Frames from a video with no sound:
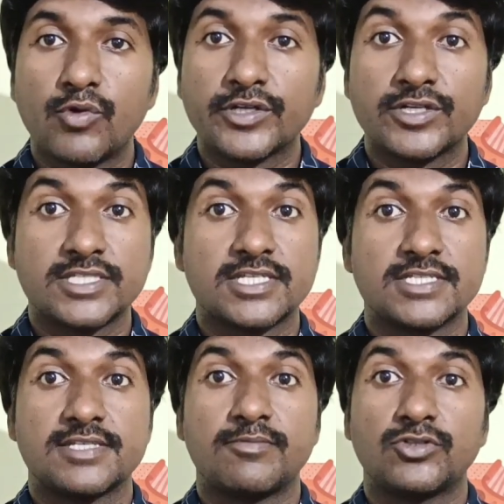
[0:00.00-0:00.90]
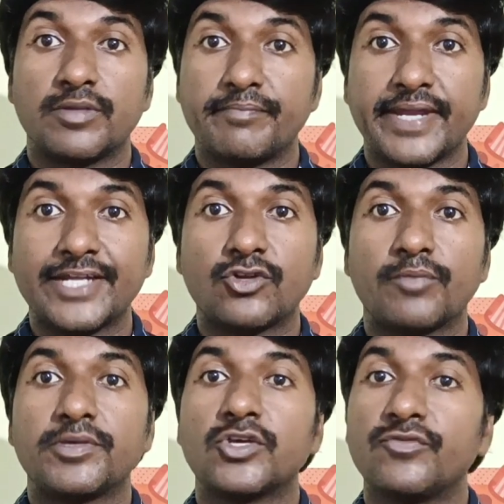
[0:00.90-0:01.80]
We're going to discuss about the main
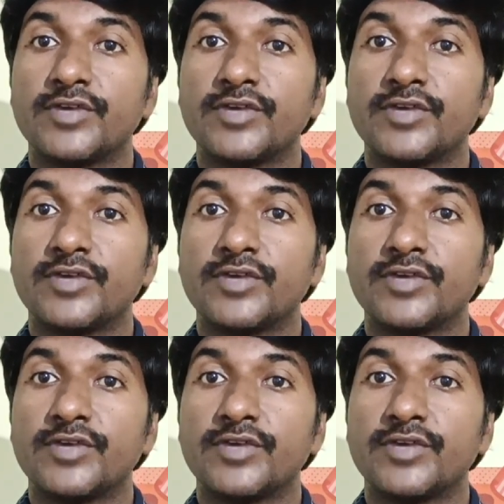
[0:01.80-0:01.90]
topic.